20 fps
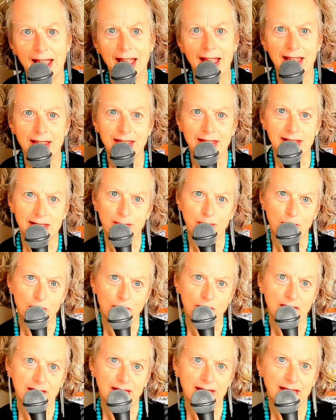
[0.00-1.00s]
Uh, this
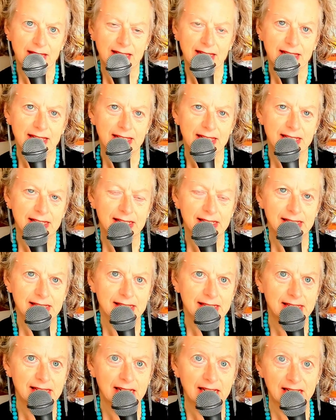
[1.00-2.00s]
book
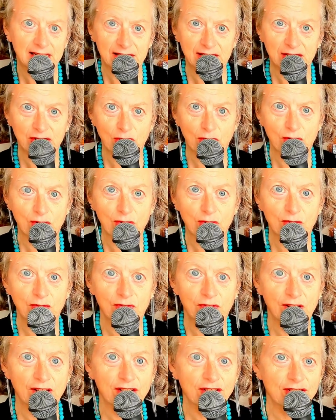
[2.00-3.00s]
is historical
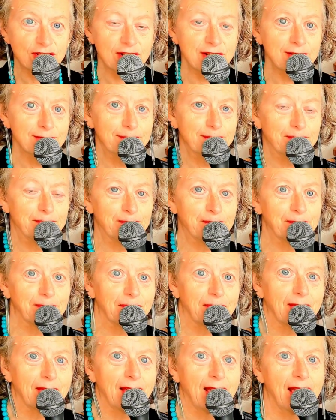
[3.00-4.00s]
fiction
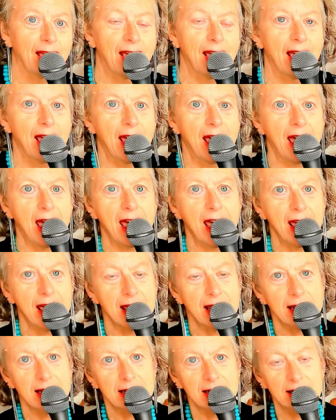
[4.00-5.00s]

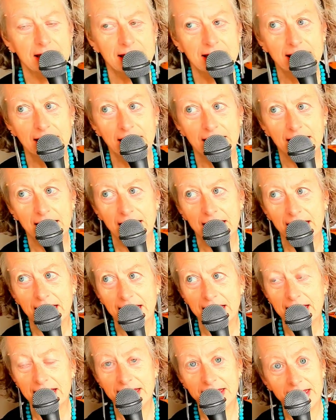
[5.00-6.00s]
and
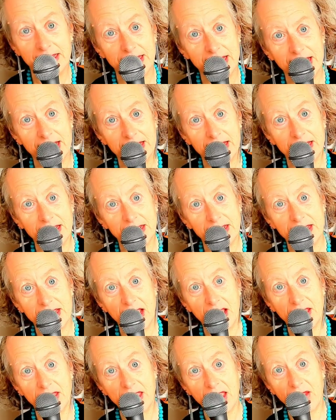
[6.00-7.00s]
it's set in
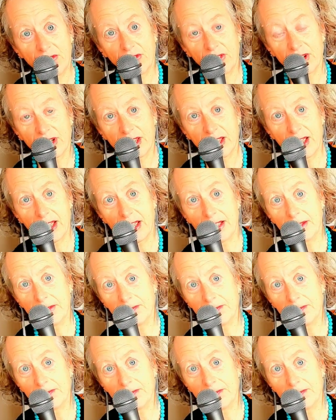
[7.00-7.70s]
South Africa.